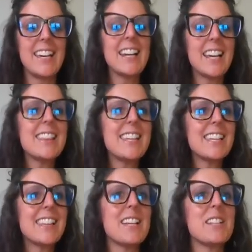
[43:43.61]
And I
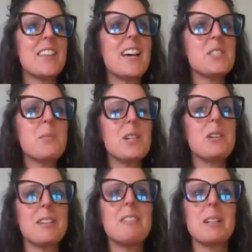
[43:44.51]
think that's what
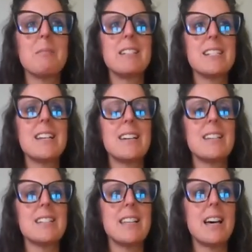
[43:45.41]
you're hearing me say,
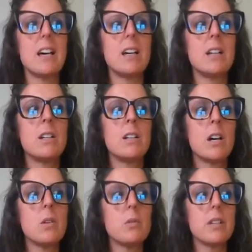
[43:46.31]
is that not
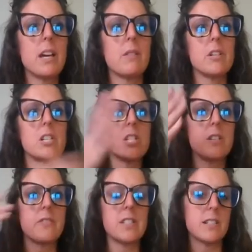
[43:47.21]
only have we
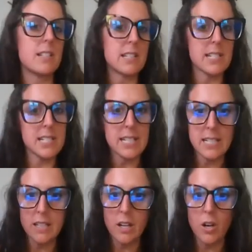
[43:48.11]
shifted to this
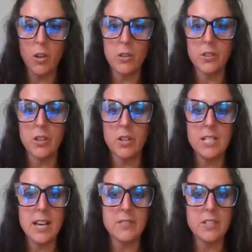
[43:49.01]
idea that all dogs
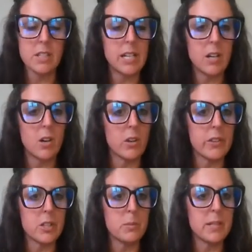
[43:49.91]
have to like all the
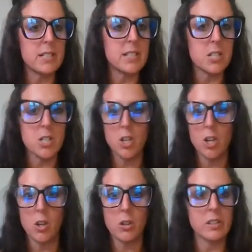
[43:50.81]
human attention
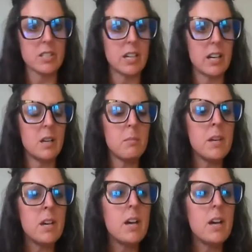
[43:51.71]
all the time,